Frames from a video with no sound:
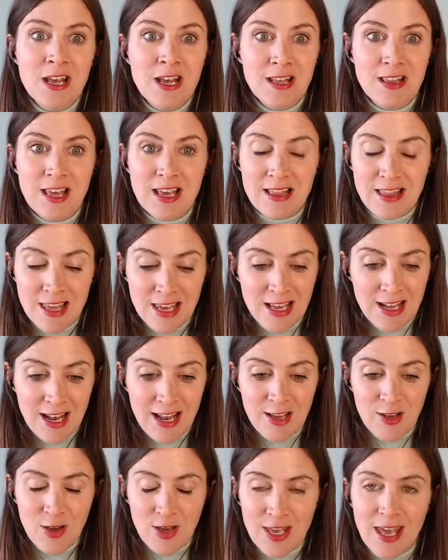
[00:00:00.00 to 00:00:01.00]
They think
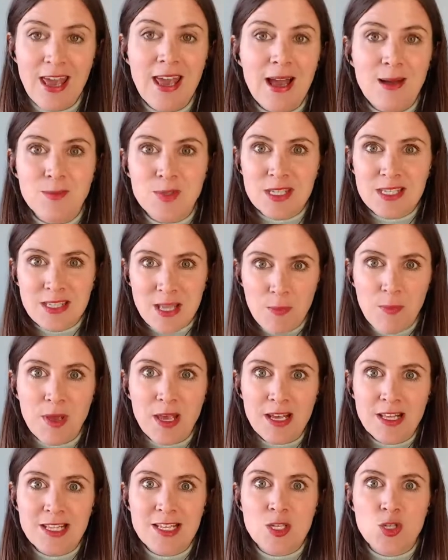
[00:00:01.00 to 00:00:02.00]
like, okay, I'm stepping
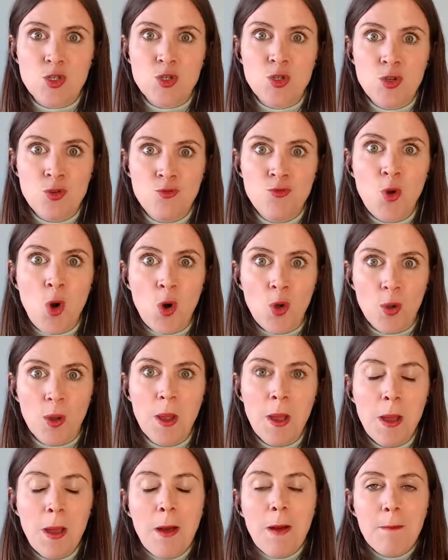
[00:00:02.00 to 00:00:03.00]
in this new role.
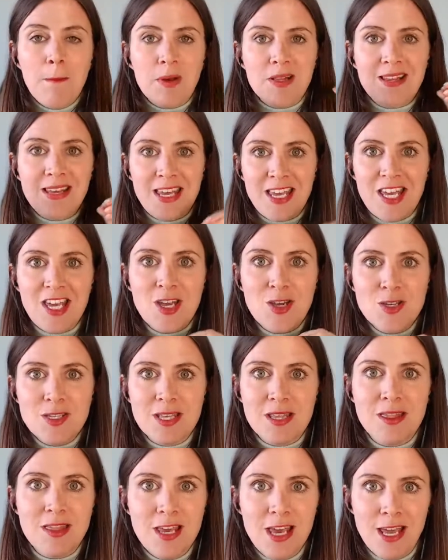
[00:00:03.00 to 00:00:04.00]
But here's the
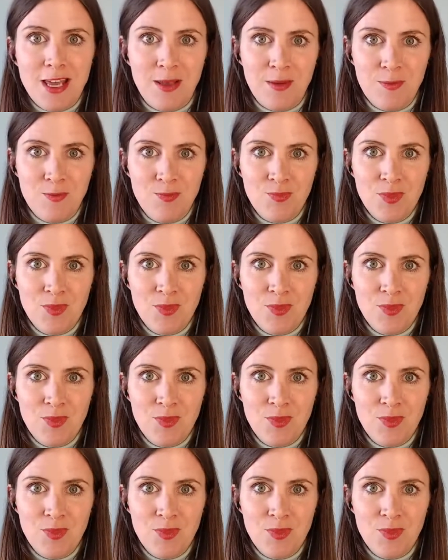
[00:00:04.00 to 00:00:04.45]
thing.